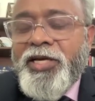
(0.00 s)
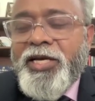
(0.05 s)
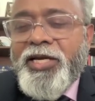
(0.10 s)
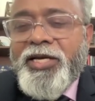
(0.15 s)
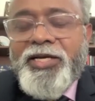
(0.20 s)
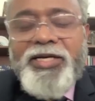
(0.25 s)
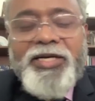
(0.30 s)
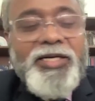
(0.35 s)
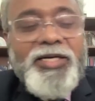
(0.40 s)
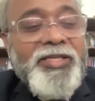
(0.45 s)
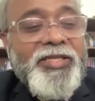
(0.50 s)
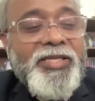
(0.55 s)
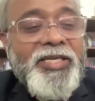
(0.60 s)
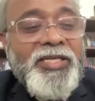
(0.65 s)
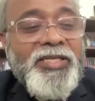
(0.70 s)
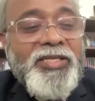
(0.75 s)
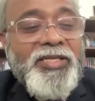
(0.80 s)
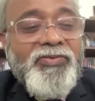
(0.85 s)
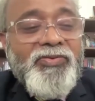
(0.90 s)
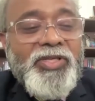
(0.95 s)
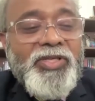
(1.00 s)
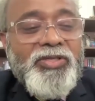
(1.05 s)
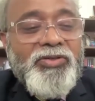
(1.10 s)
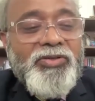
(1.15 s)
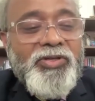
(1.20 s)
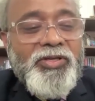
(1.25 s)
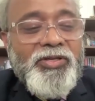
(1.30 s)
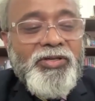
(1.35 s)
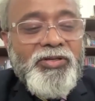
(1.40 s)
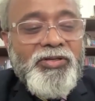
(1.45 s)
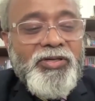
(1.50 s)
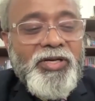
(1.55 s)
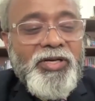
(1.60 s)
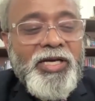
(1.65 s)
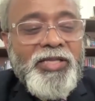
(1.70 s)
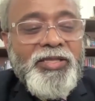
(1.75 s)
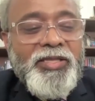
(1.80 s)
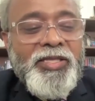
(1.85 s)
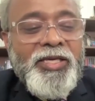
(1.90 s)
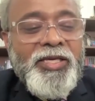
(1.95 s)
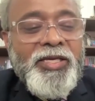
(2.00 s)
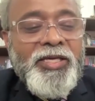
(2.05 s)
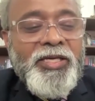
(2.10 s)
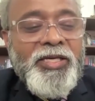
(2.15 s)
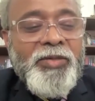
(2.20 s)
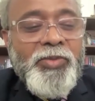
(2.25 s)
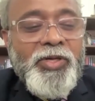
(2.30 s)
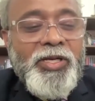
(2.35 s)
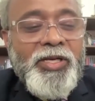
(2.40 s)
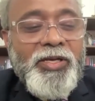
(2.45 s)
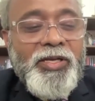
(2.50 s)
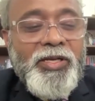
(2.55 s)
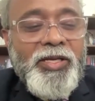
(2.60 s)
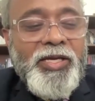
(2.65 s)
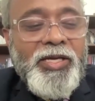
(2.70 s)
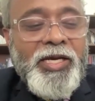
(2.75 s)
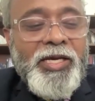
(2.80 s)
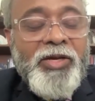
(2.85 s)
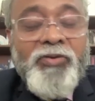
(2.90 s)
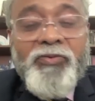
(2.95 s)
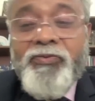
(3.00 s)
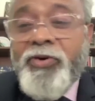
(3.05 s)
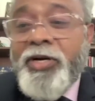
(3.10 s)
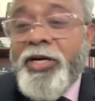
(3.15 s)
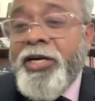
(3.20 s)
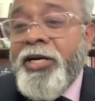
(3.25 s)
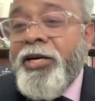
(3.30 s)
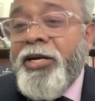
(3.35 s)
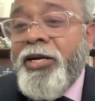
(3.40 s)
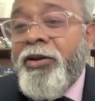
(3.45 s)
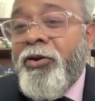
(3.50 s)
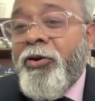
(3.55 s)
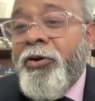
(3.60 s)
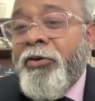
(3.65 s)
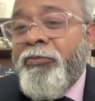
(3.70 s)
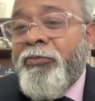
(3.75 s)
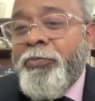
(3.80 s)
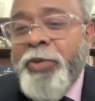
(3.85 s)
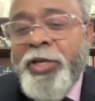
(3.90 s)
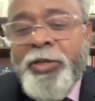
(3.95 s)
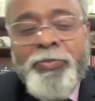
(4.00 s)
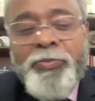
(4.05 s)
I did things which were unthinkable. I offended a lot of